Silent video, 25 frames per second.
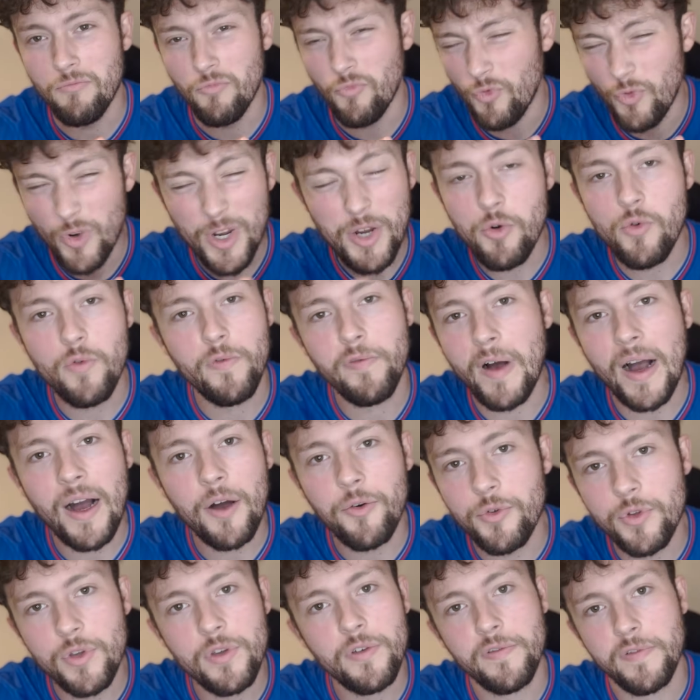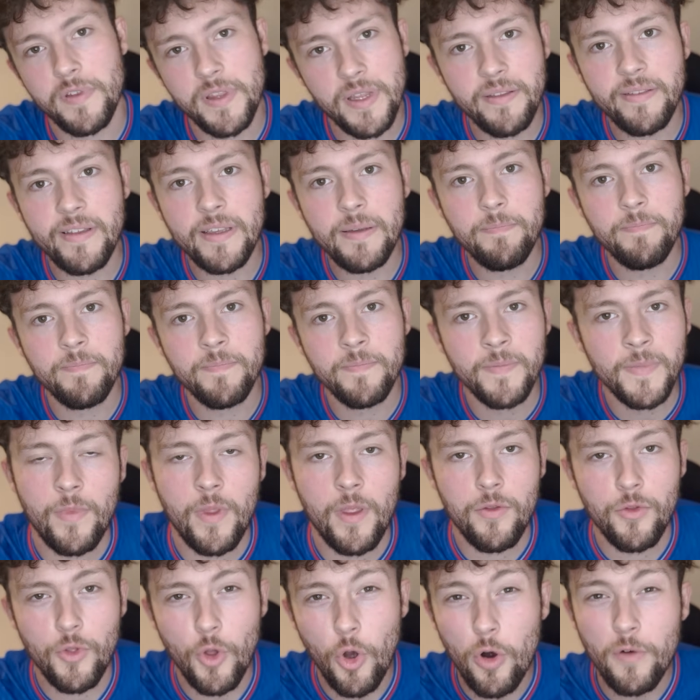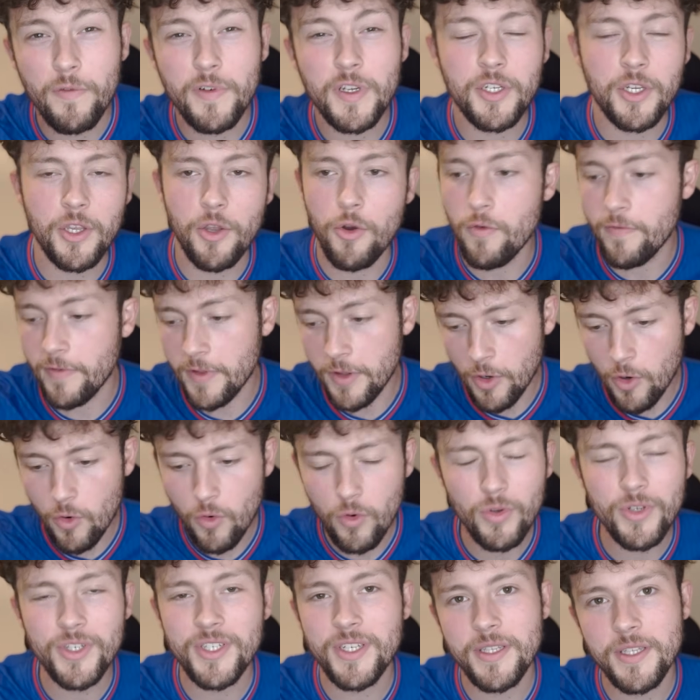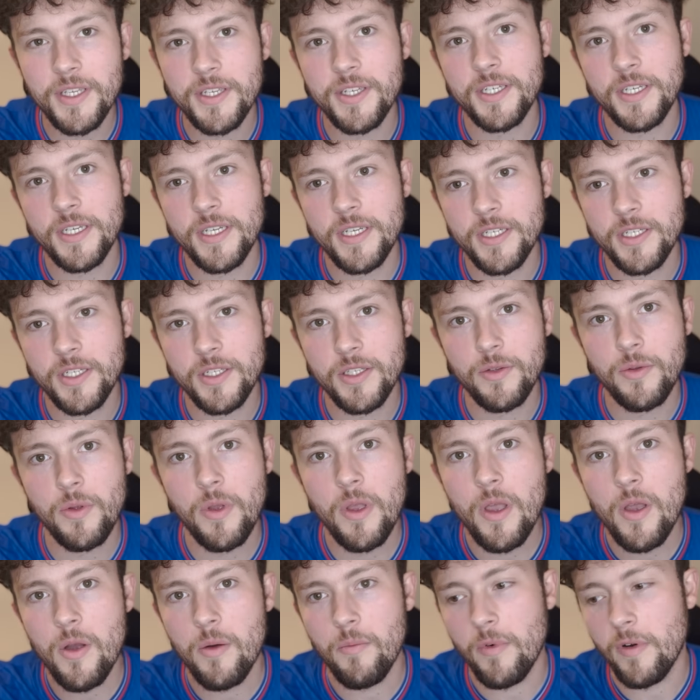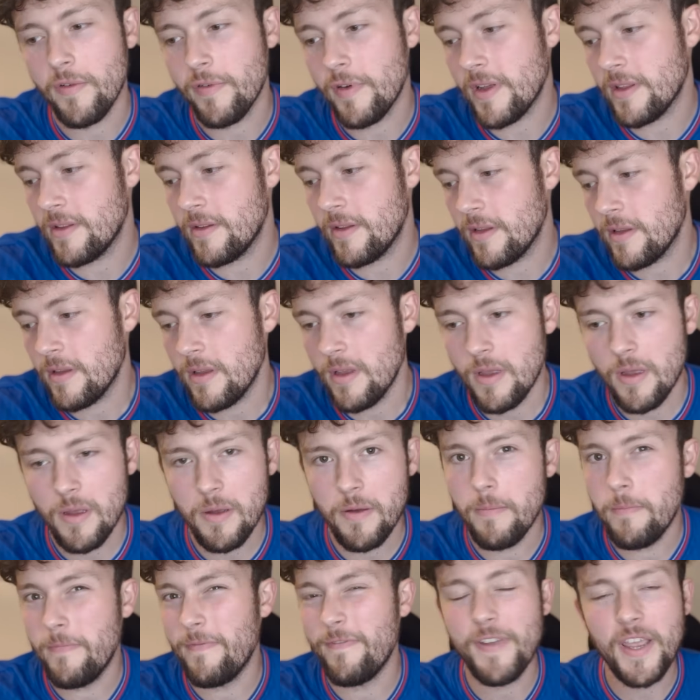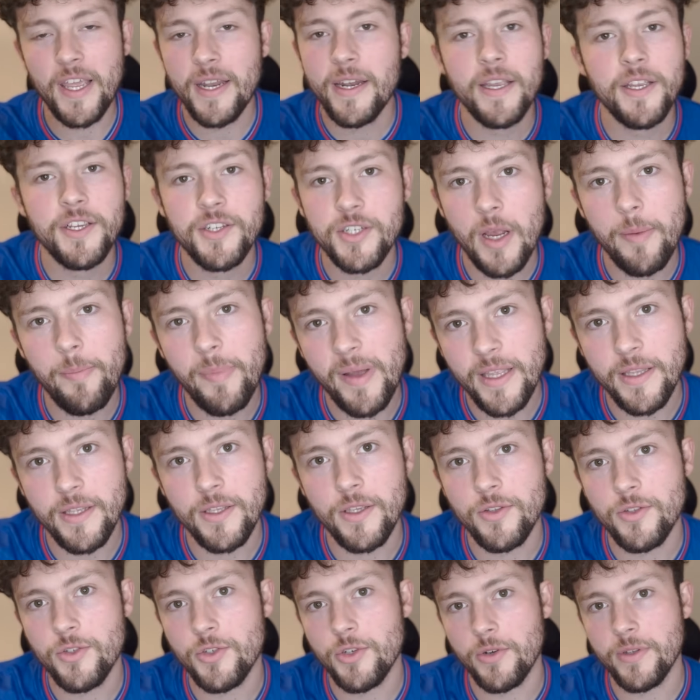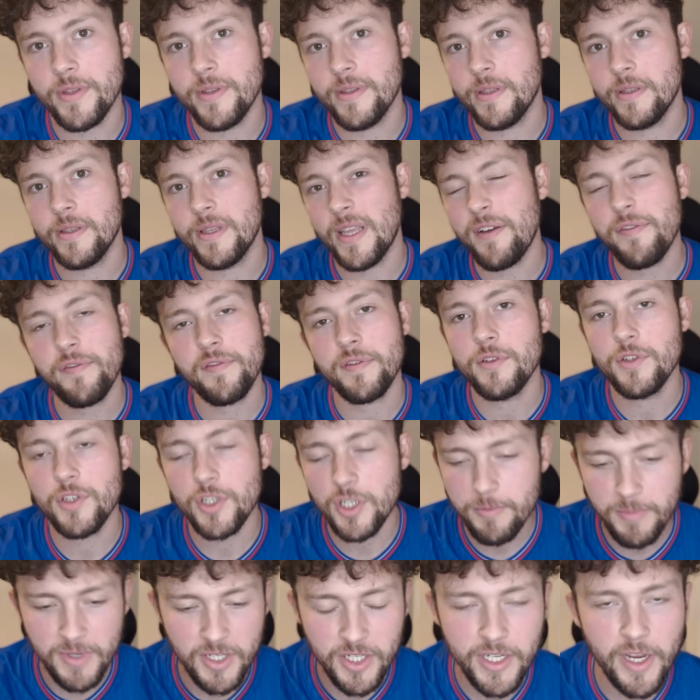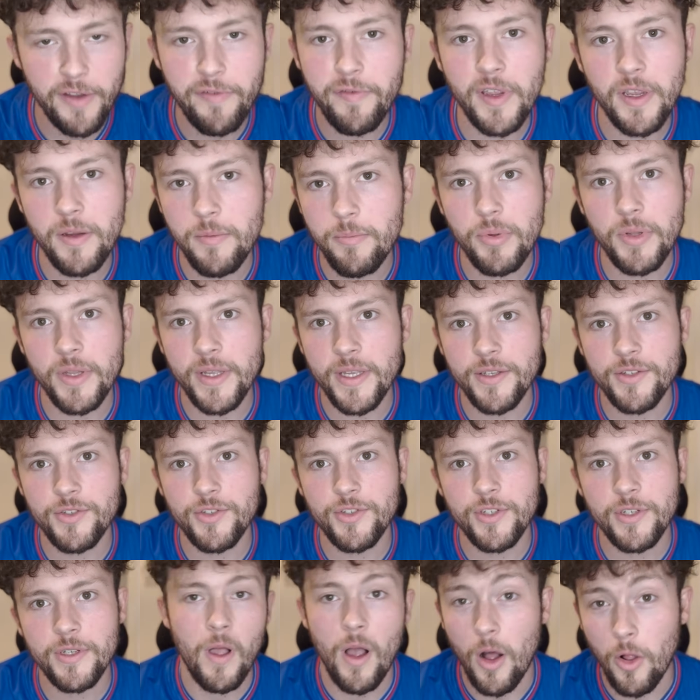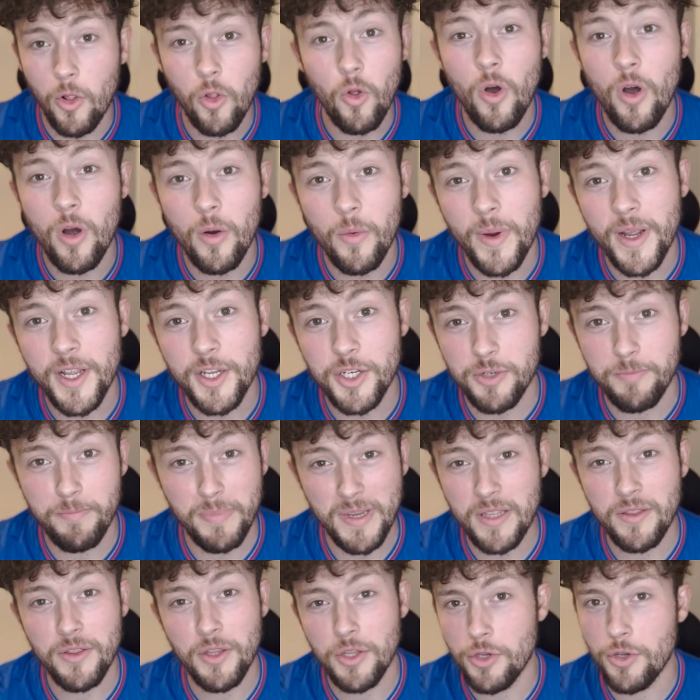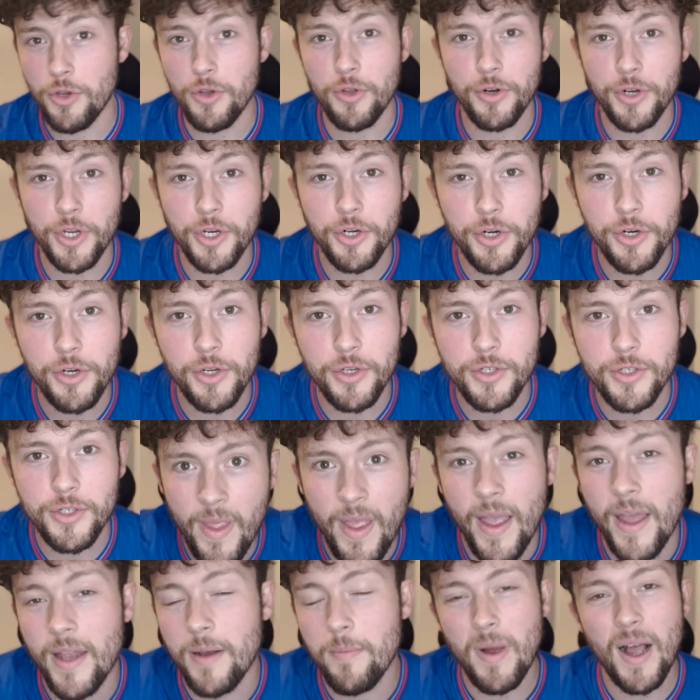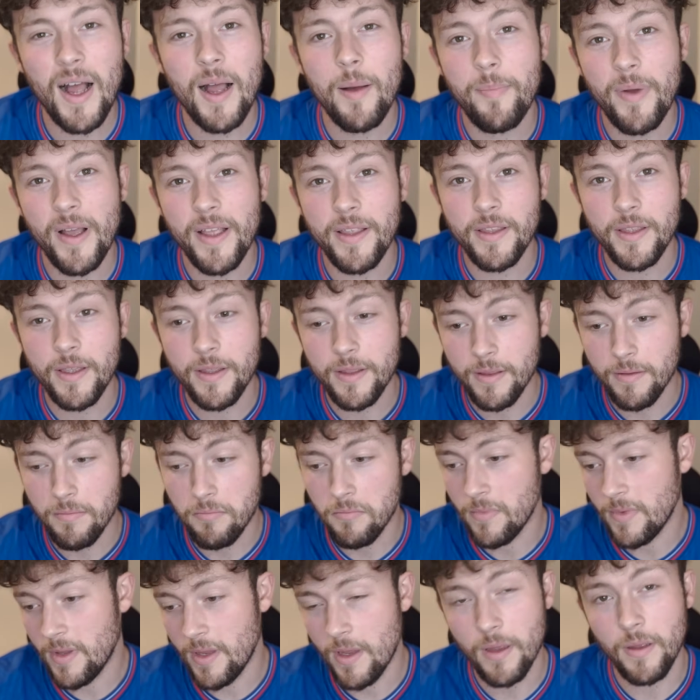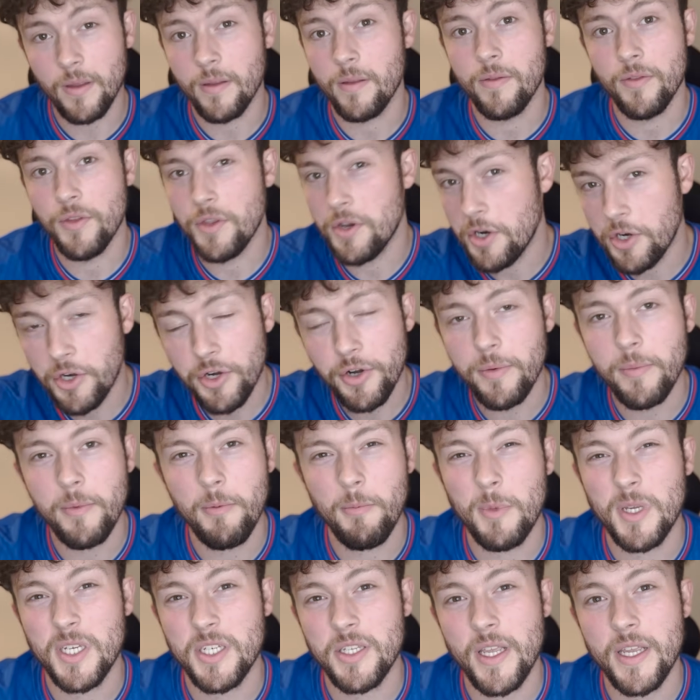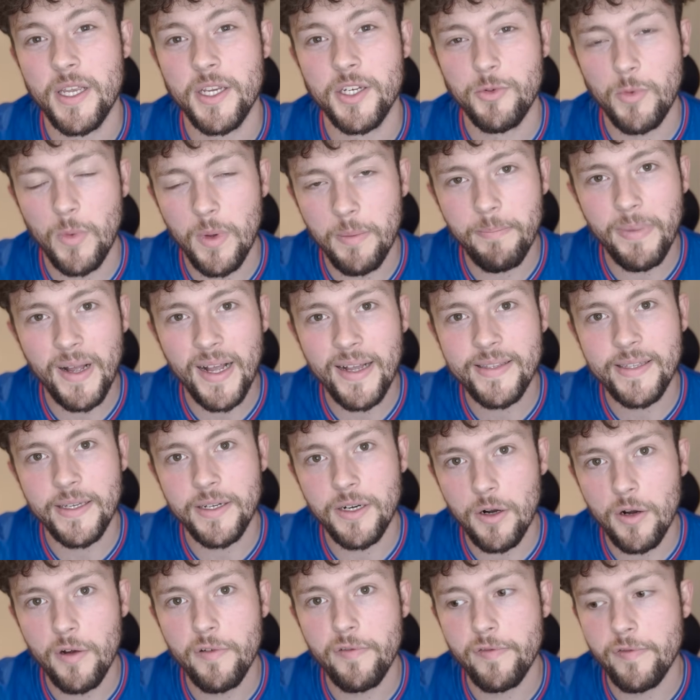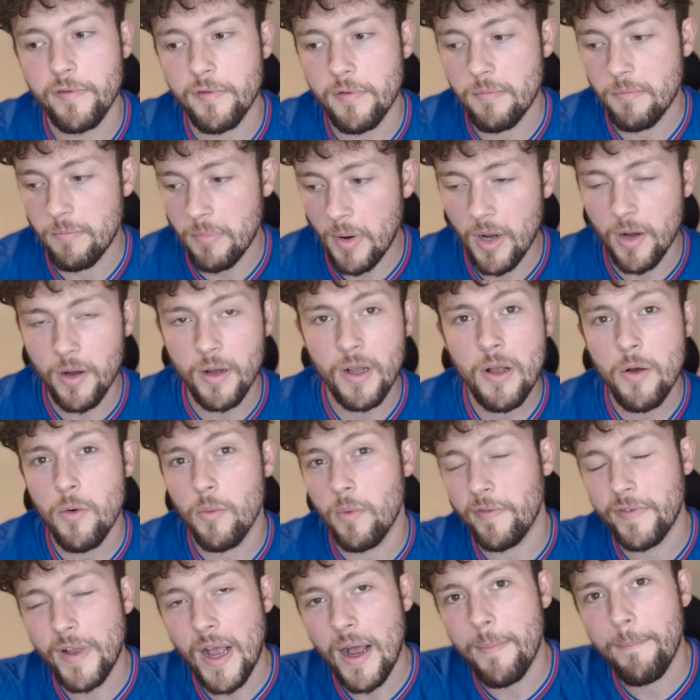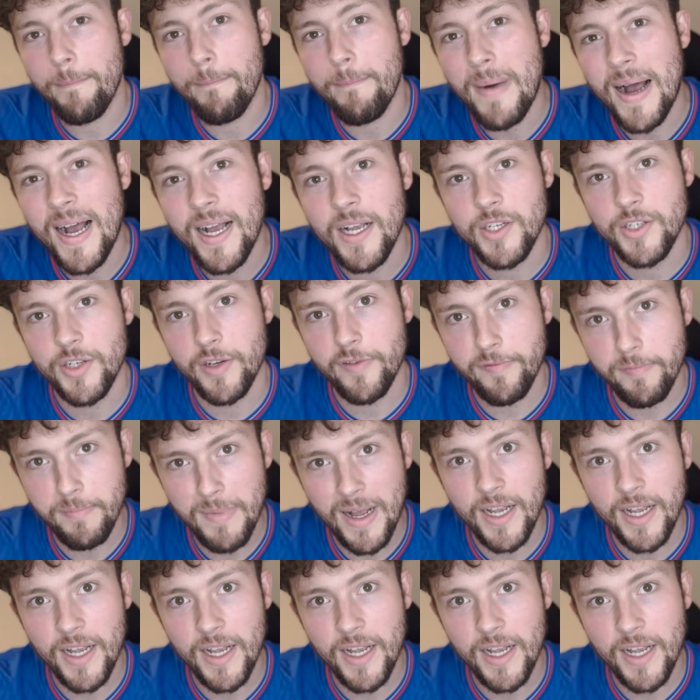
real value for the team. Now obviously over the course of the season we've had various opinions on different specific players, a lot of which being the new recruits. In my opinion, yeah, the recruitment mistakes were bad enough, but we've got a massive